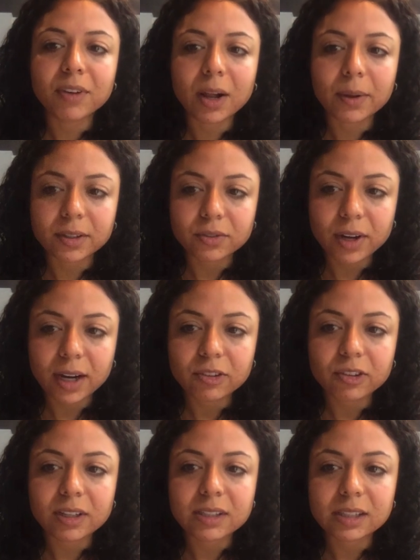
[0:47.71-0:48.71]
following
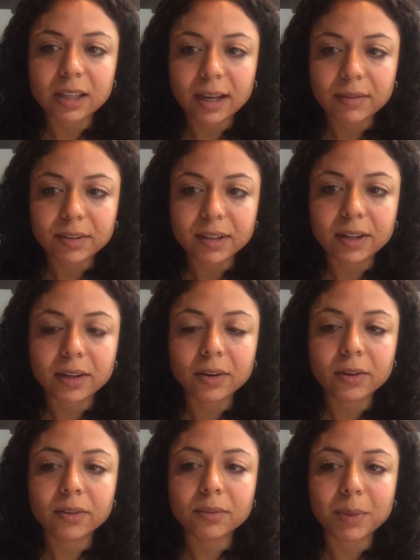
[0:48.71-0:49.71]
directions, life
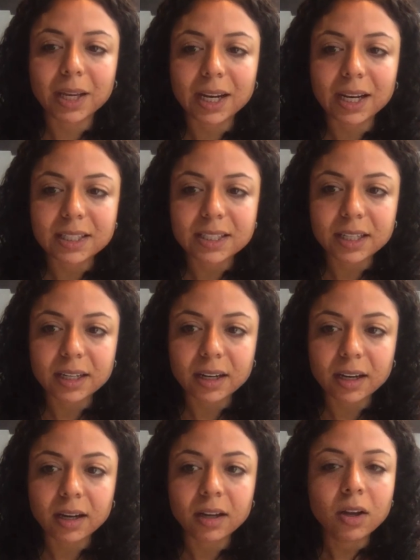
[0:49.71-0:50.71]
skills, main
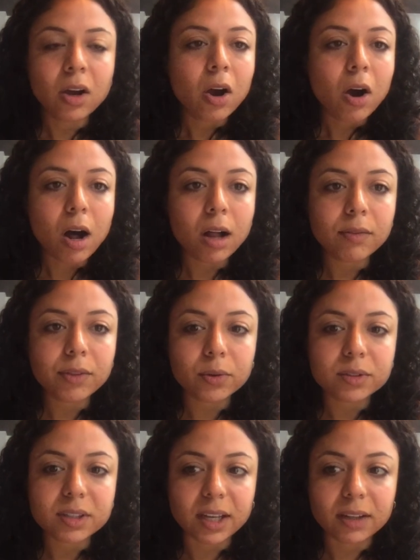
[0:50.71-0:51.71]
idea, all of
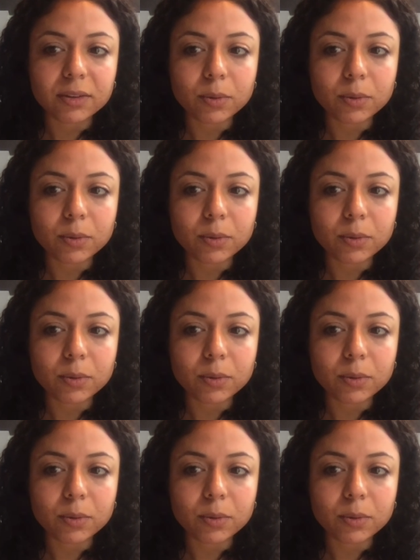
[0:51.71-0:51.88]
those things.